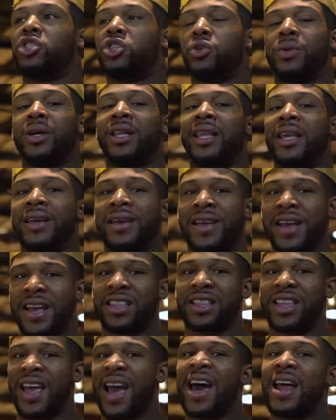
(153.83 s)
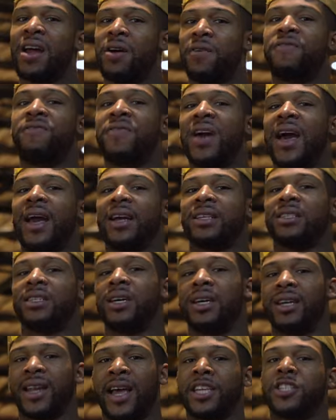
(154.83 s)
to really get that effect
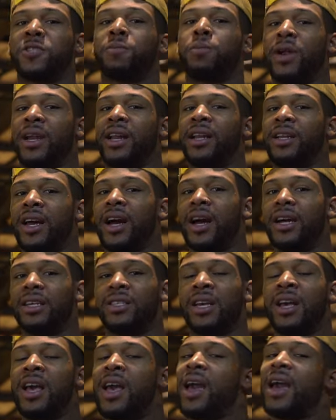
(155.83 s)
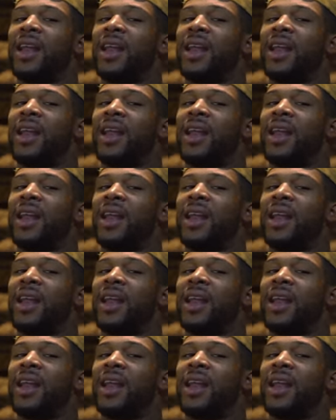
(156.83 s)
like sprinting does.